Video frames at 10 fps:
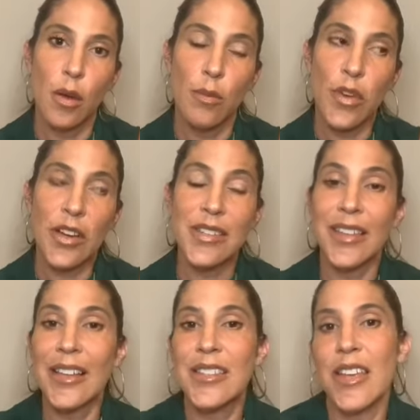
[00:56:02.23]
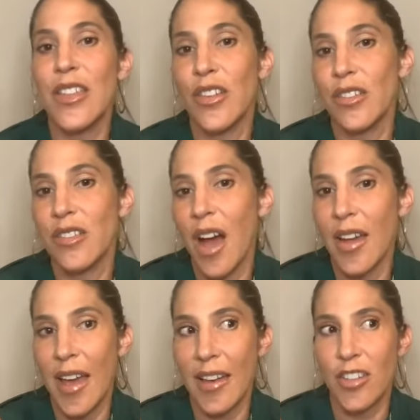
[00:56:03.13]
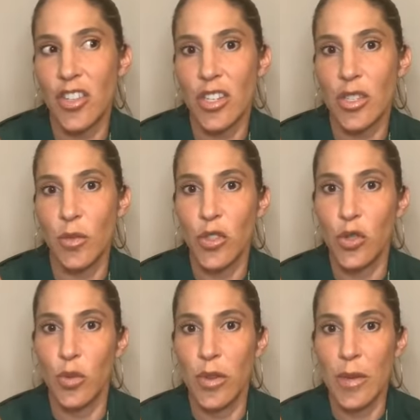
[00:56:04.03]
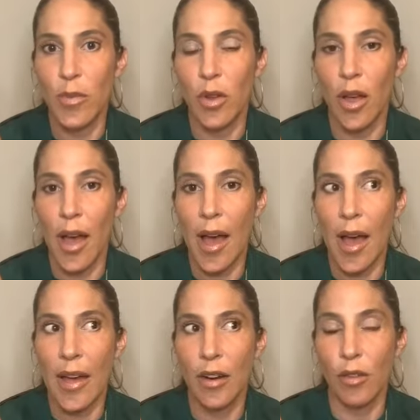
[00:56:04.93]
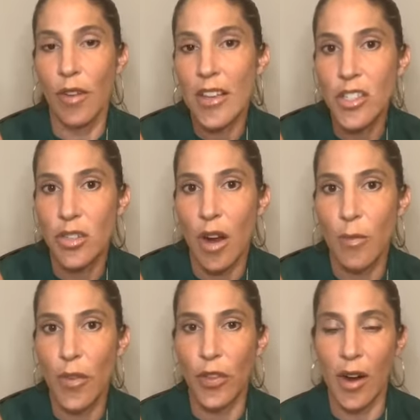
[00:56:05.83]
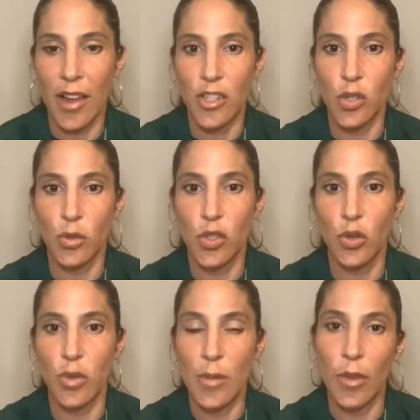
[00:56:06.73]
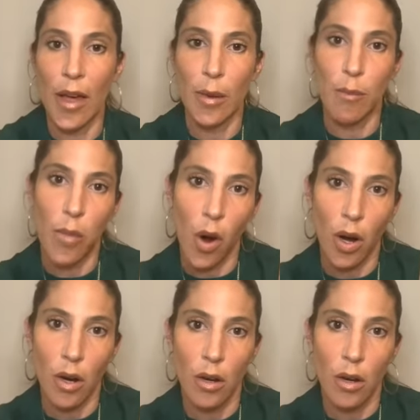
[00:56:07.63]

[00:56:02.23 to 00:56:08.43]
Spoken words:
Because let's say they're not anxious with two people at a restaurant, but they're anxious with two people at a bar.